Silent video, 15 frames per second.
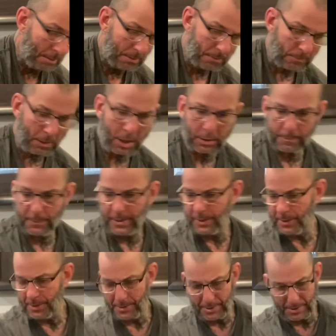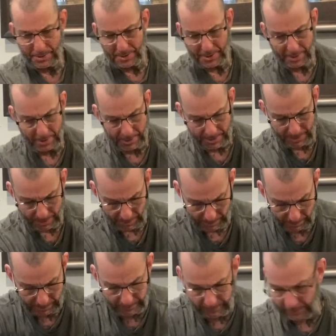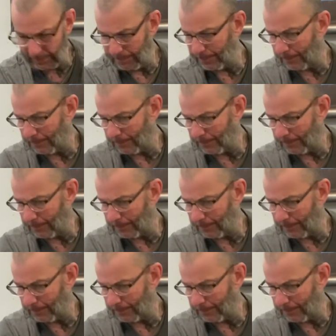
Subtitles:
rock pins and studs all over it.